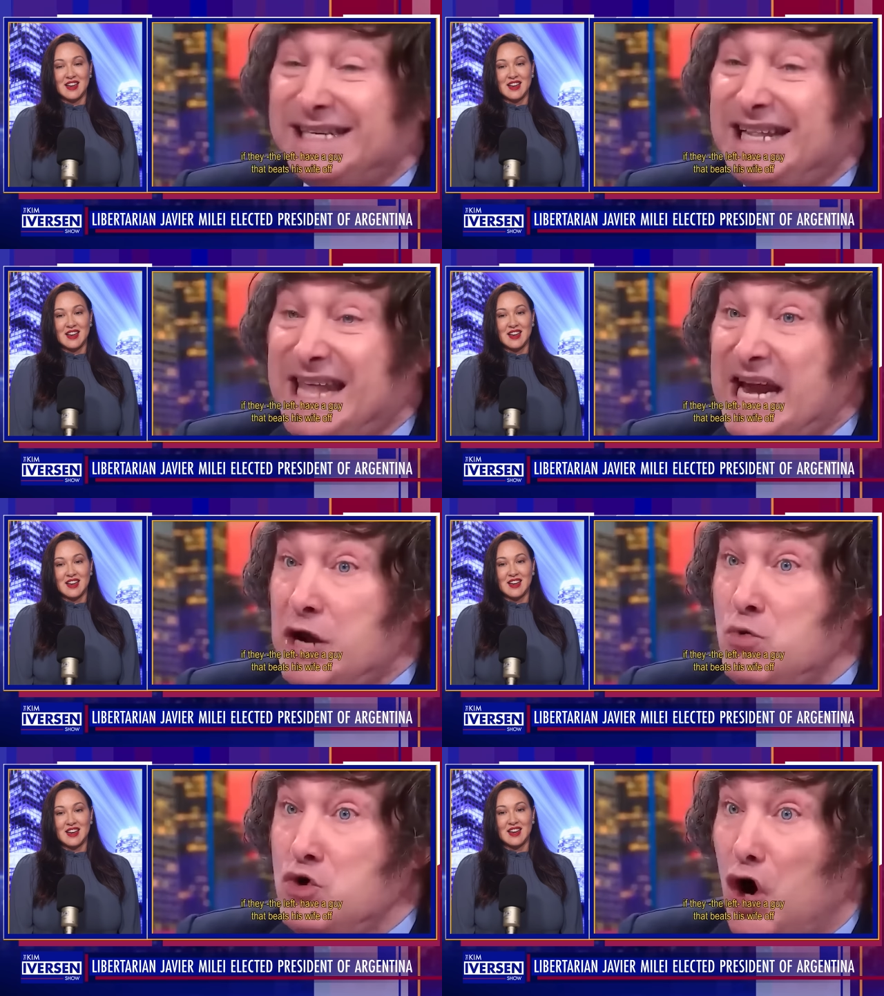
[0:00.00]
Speaker 1: Si
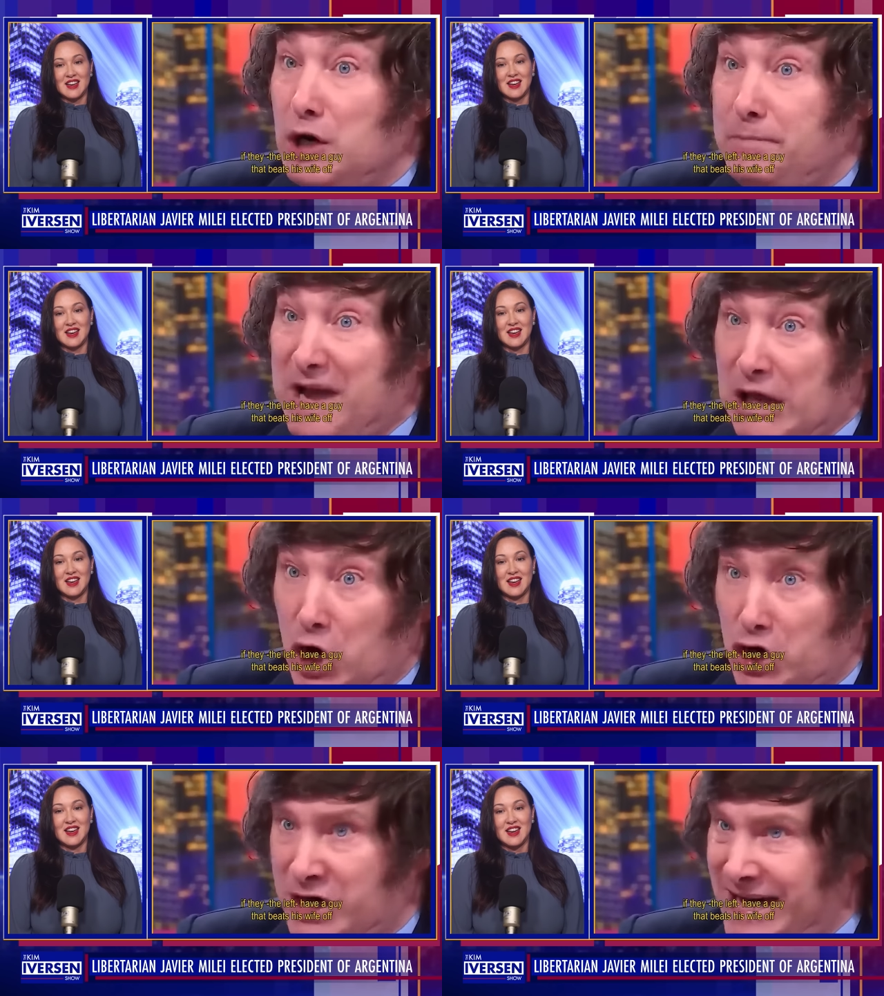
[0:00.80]
tienen un
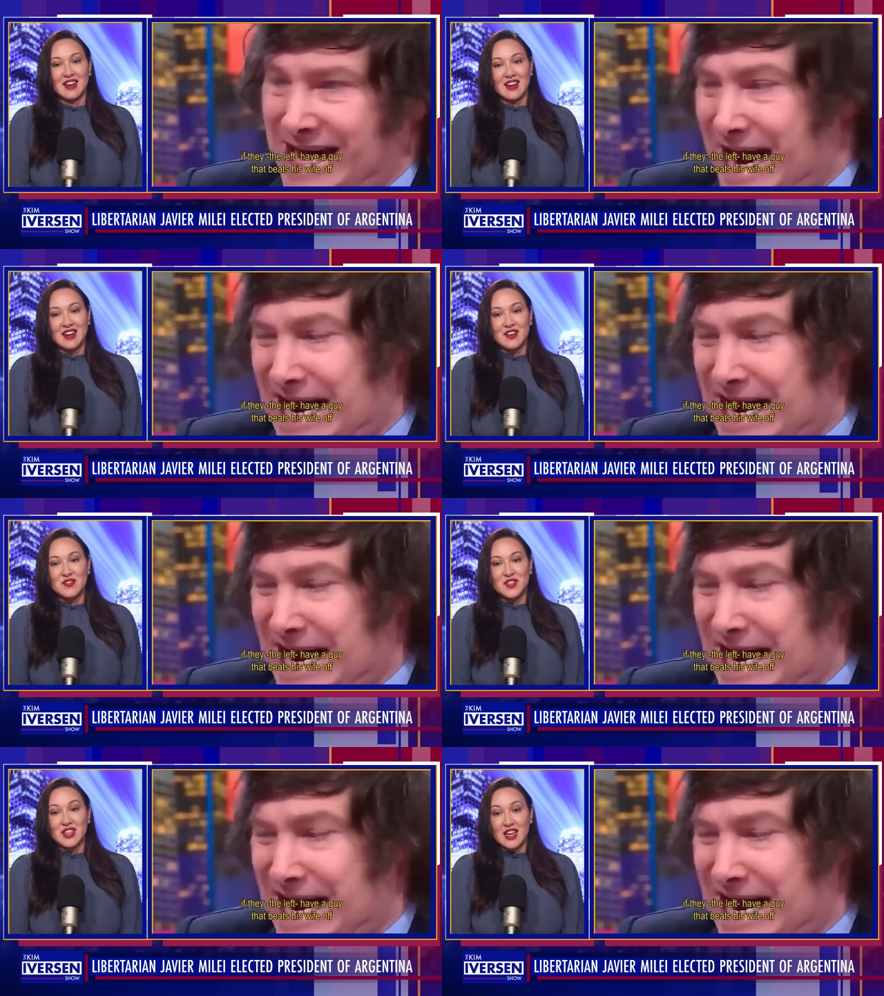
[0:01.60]
golpeador que
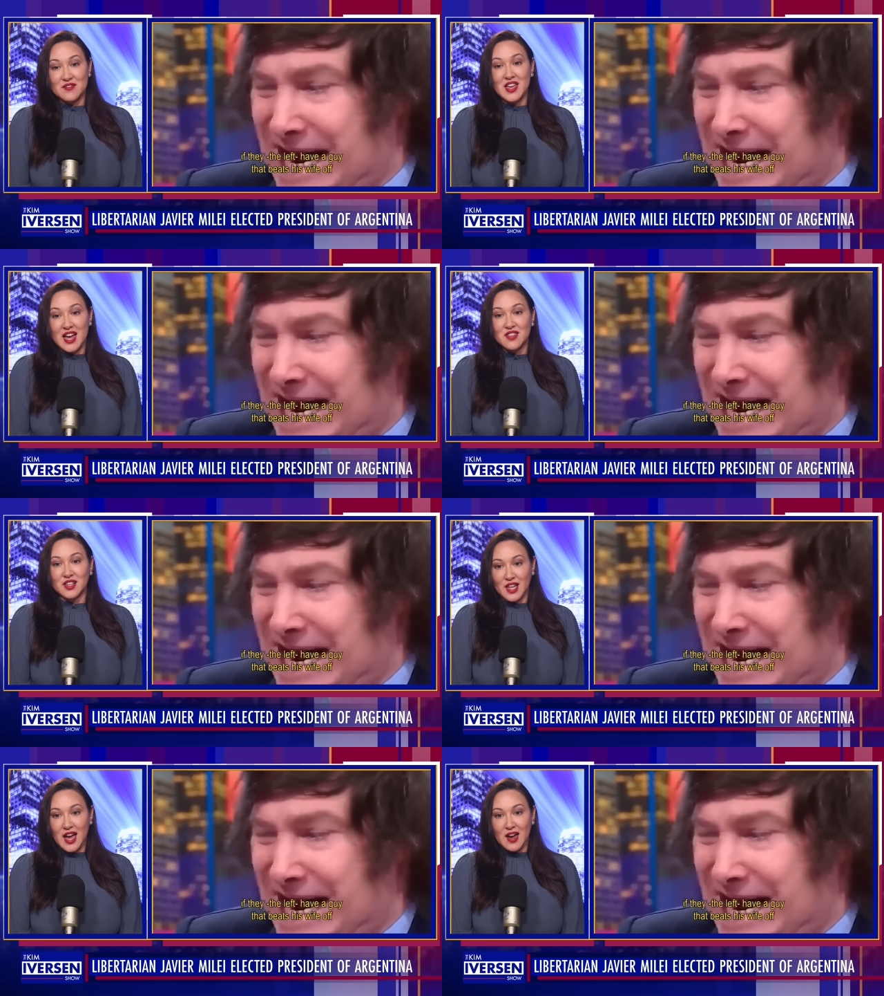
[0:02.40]
Speaker 2: If if they
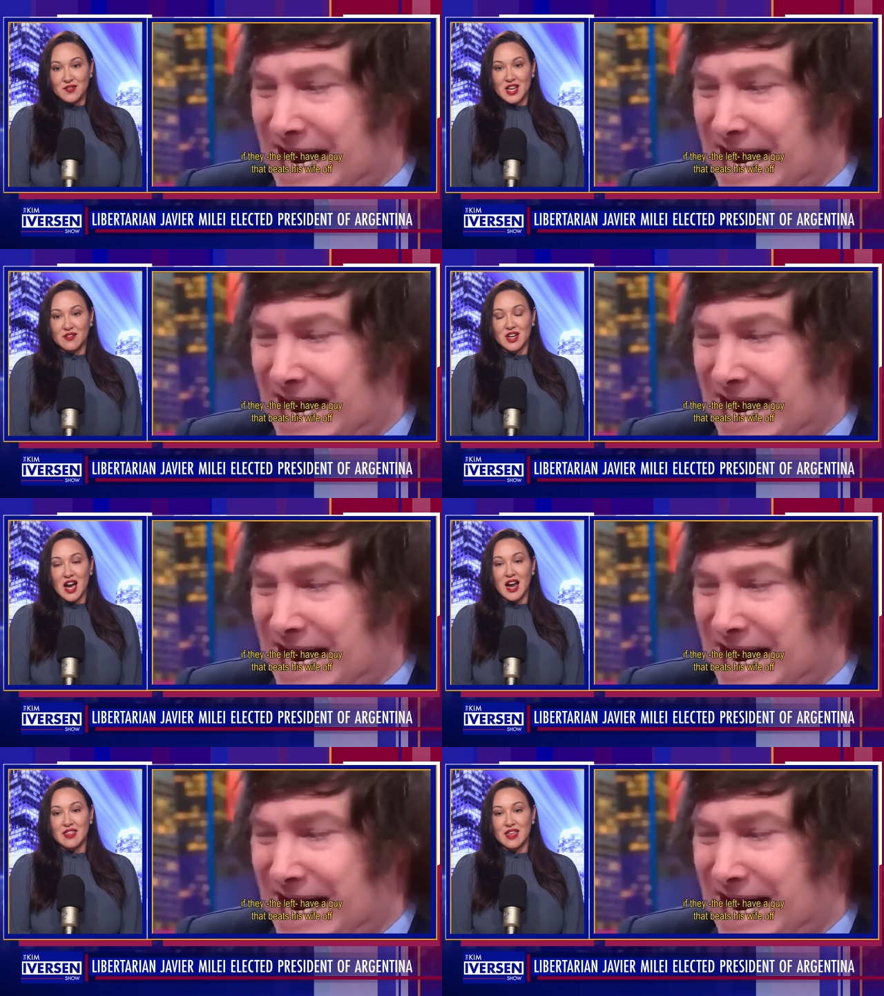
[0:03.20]
the left have a
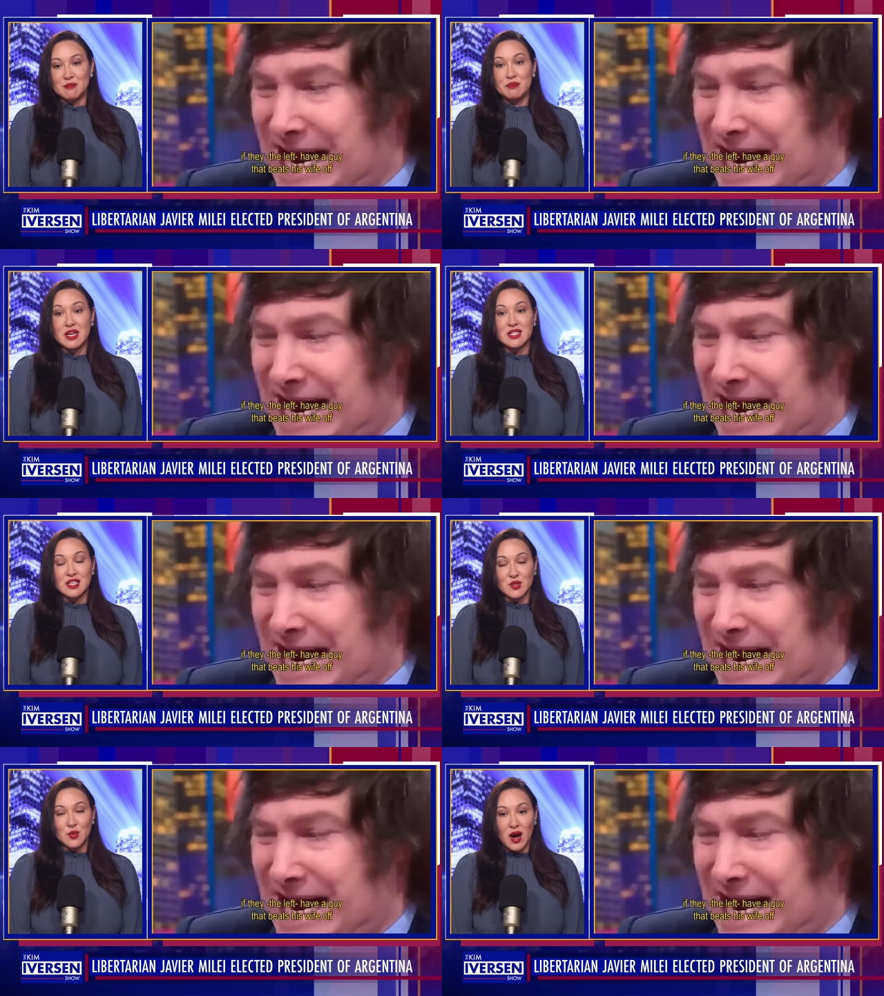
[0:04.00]
guy that beats
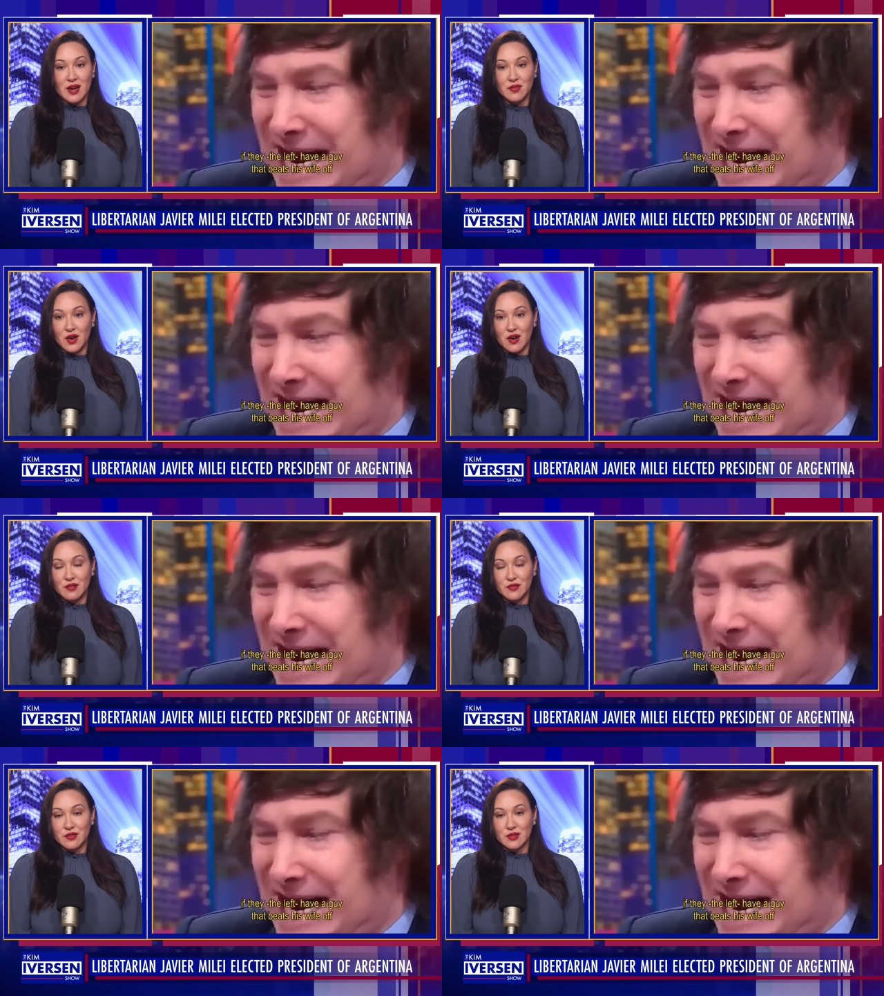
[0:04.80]
his wife
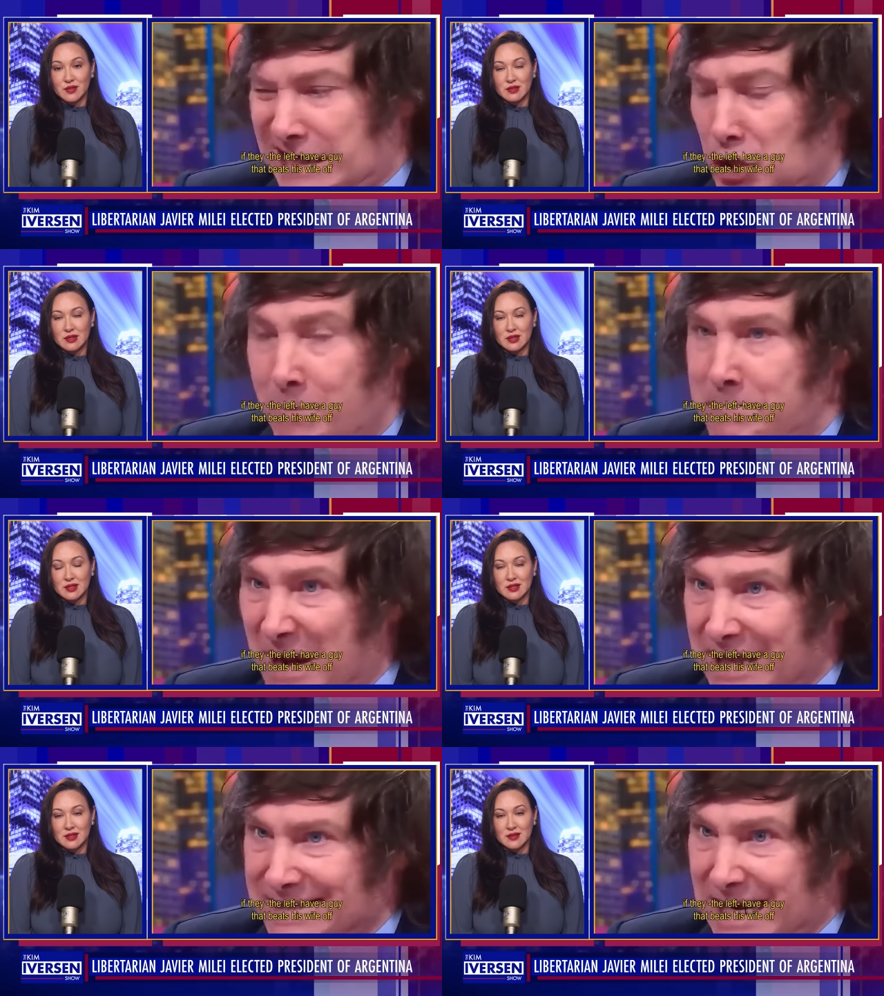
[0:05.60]
off.
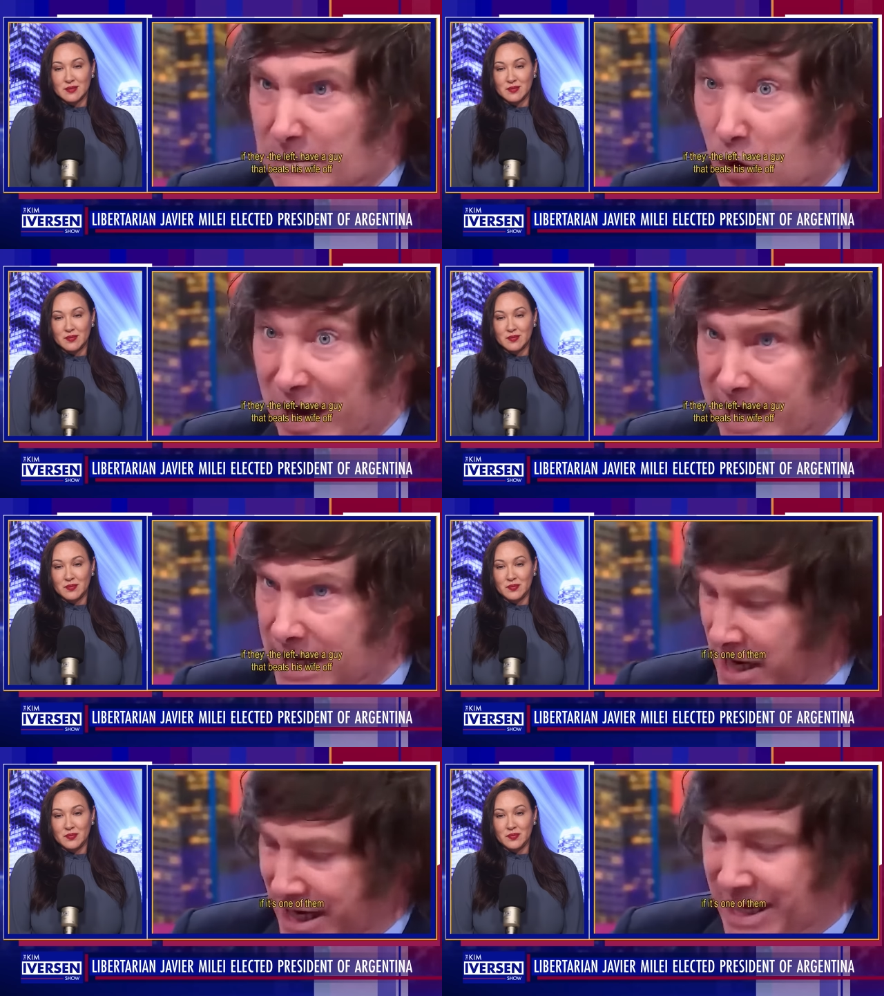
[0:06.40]
Speaker 1: trompadas a la
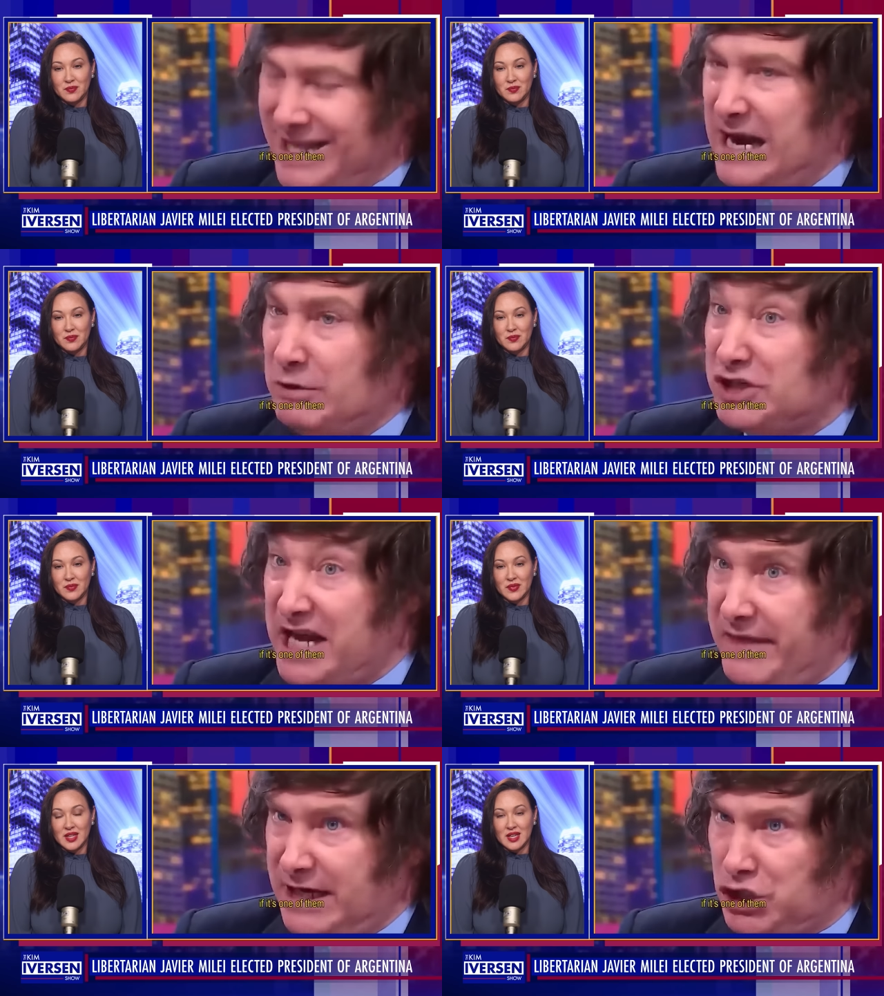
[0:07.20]
mujer, digamos si es de